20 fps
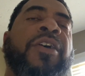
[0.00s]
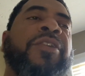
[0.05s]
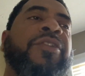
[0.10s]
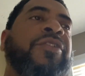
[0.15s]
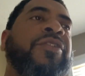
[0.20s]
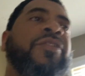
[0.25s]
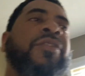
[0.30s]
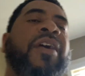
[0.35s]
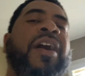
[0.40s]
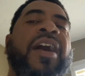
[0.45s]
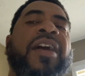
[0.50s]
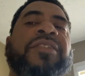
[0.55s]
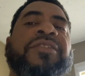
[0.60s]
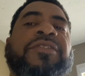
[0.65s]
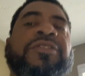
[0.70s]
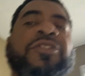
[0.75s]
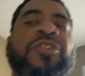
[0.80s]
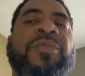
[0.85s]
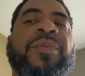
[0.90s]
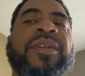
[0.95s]
Do you know how
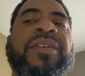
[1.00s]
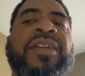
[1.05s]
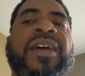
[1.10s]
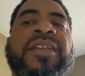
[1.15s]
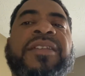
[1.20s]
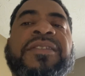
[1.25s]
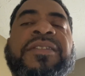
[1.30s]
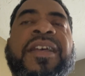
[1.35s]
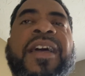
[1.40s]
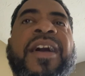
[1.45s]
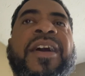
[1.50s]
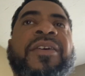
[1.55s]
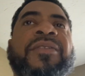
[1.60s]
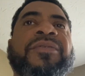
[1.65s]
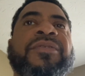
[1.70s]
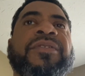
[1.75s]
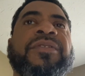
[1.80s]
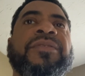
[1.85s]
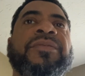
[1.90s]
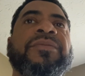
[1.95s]
stupid that sounds?